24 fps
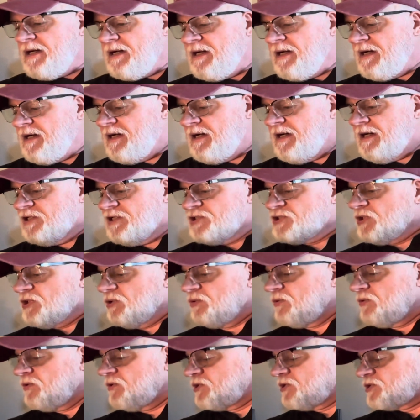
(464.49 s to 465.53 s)

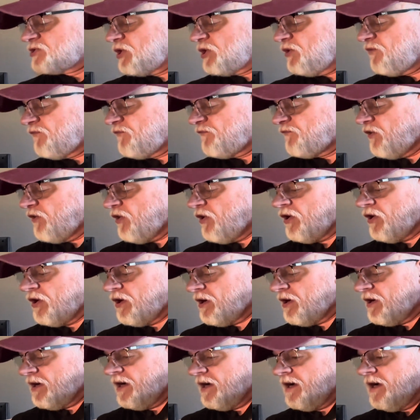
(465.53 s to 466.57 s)
So
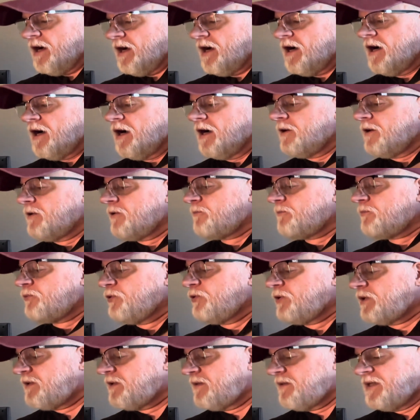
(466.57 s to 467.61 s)
far,
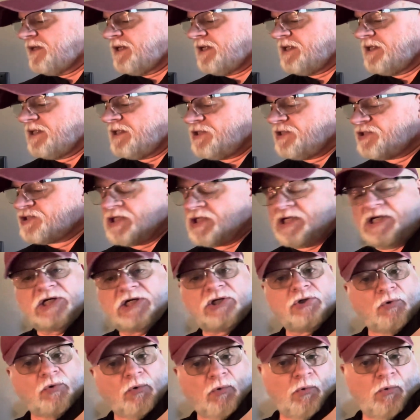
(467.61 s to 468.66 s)
putting these
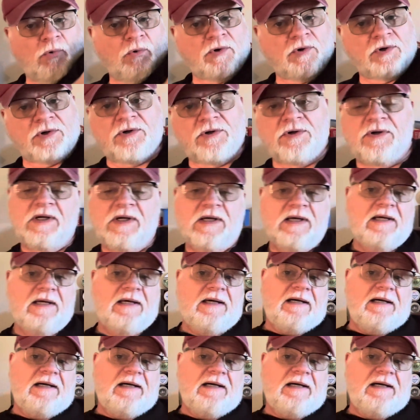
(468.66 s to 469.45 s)
in order.